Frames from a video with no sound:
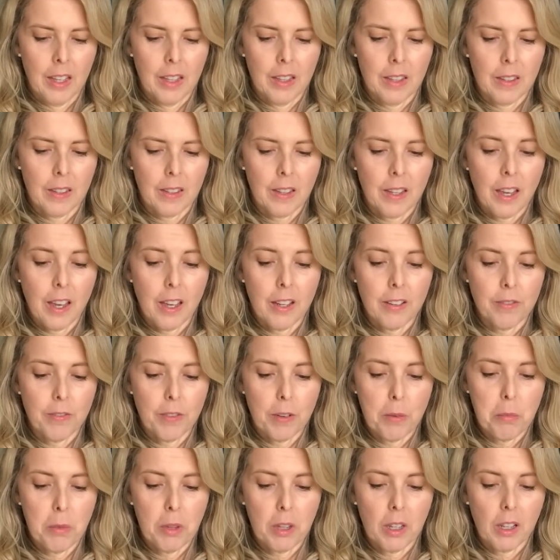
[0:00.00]
It's cut
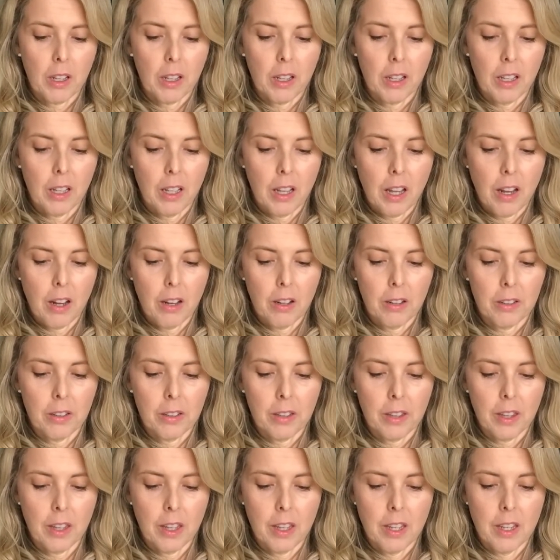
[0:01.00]
from the
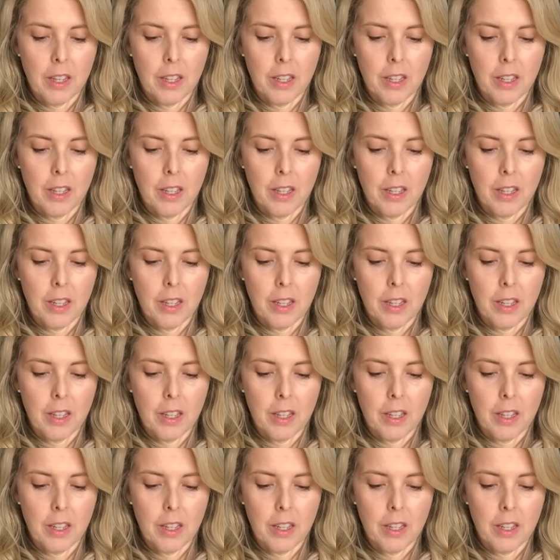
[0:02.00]
Kloth